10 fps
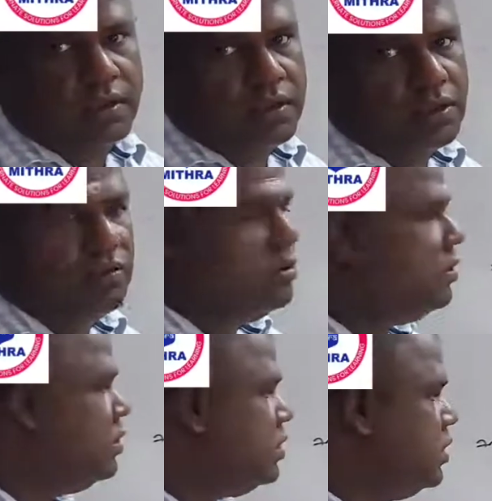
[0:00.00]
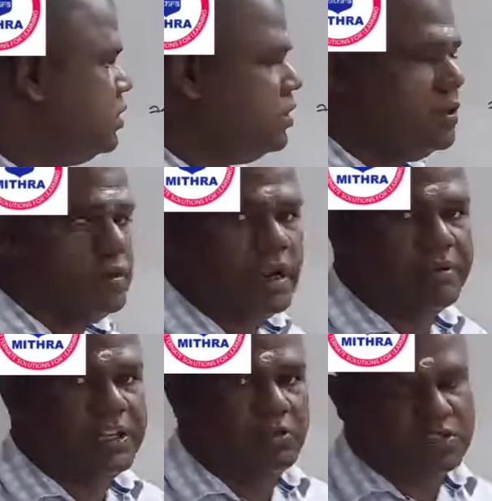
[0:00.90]
you tell
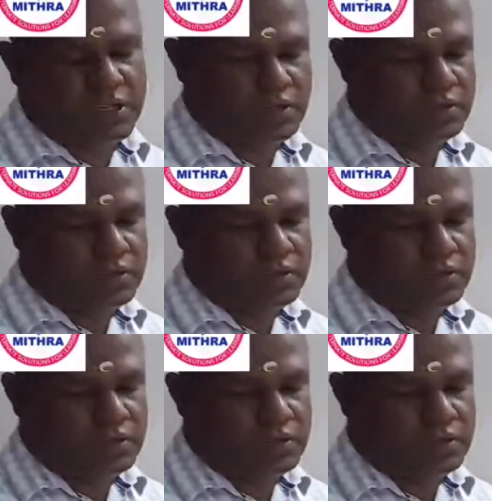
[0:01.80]
me the option.